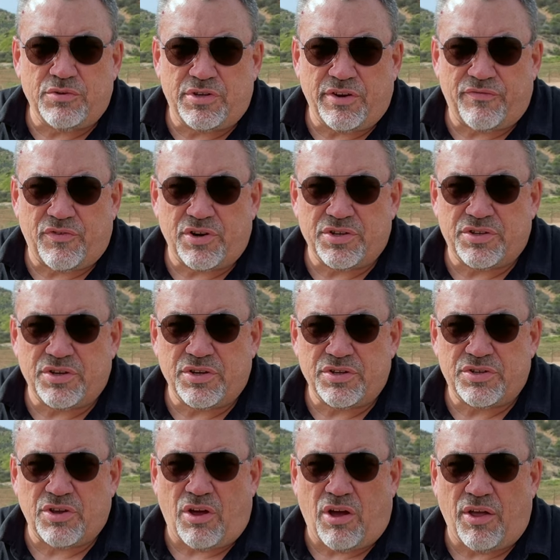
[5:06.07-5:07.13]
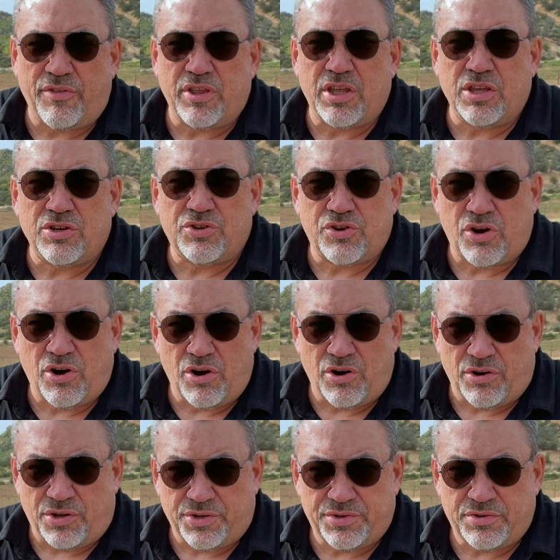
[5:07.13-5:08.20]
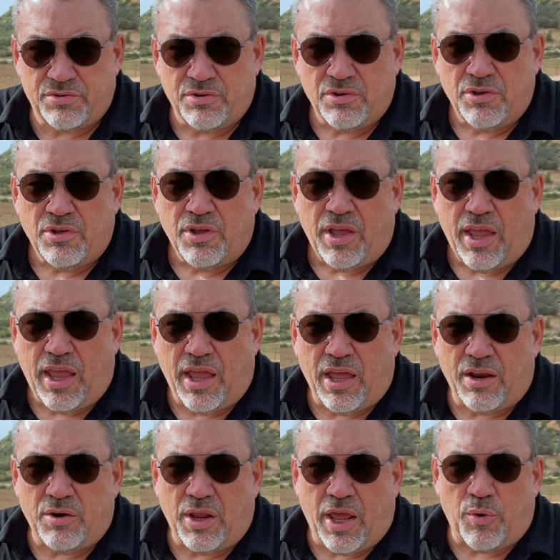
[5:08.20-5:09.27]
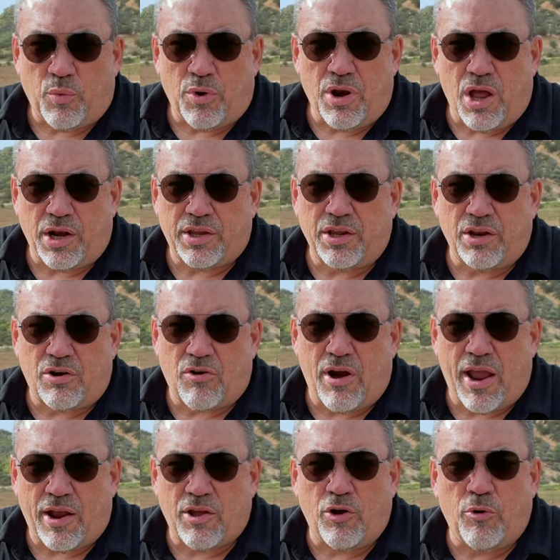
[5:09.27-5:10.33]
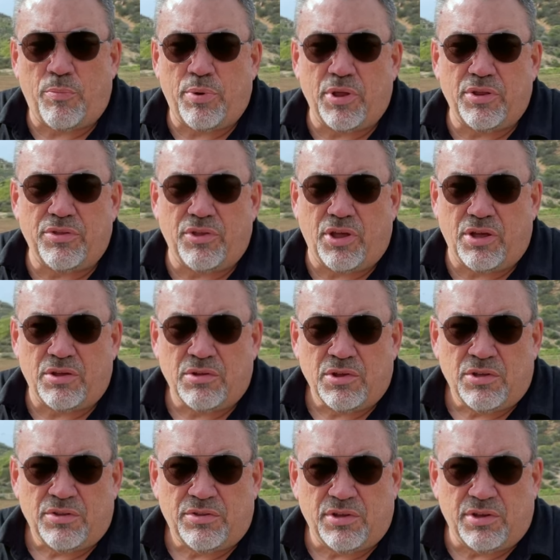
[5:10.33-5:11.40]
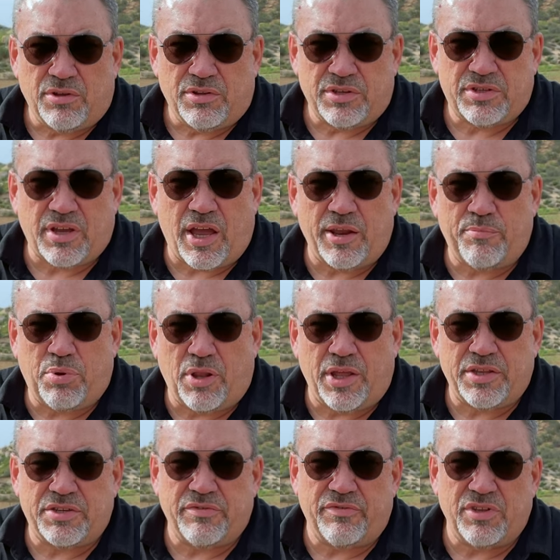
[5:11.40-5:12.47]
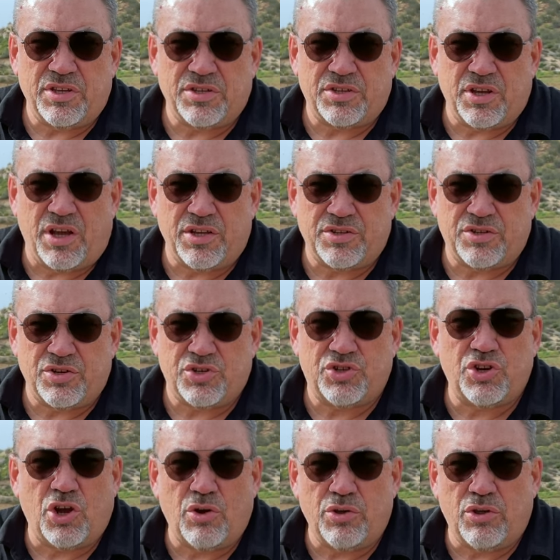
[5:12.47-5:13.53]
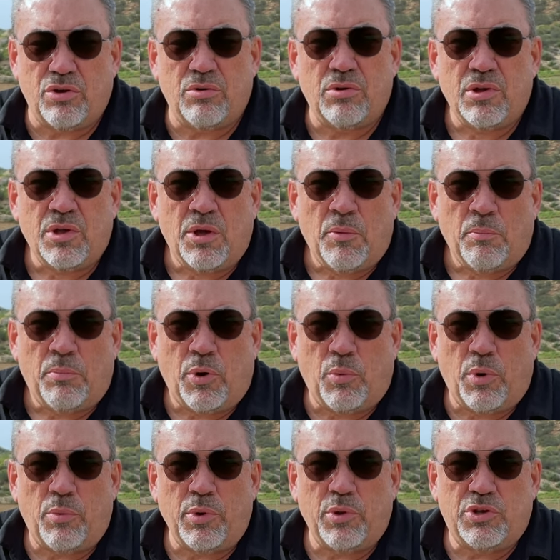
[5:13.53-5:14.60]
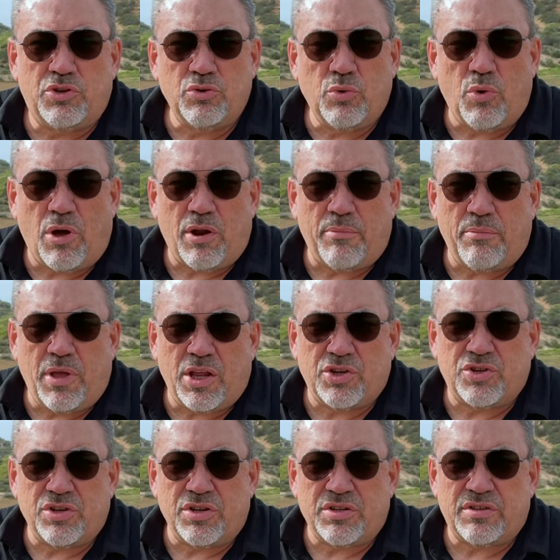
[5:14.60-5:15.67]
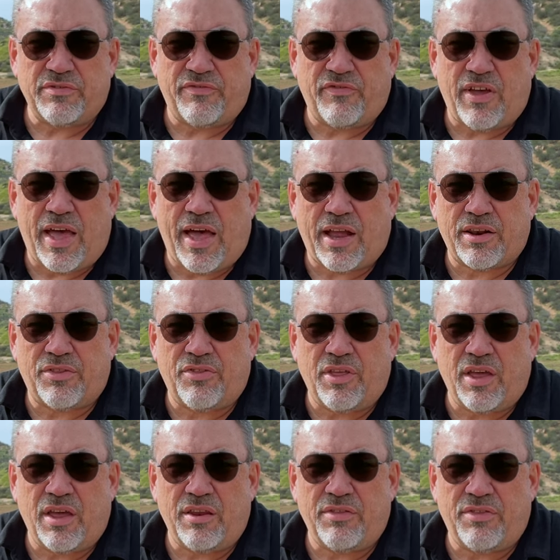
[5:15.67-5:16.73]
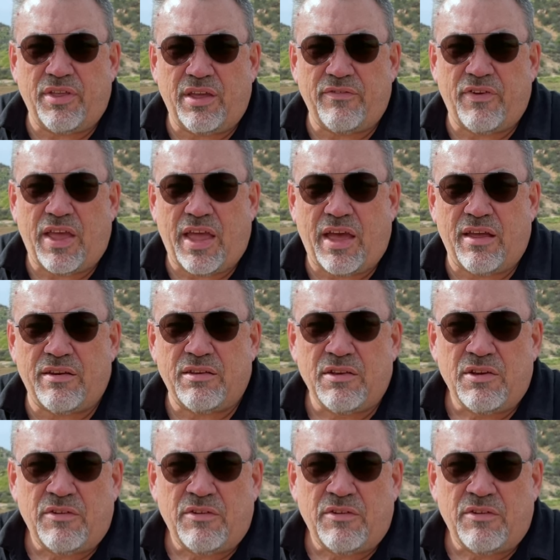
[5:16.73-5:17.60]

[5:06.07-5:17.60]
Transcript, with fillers: differences on the internals. And we're not going to crack open the side plates of these guns to show you, but what we do want to mention is the fact that they've had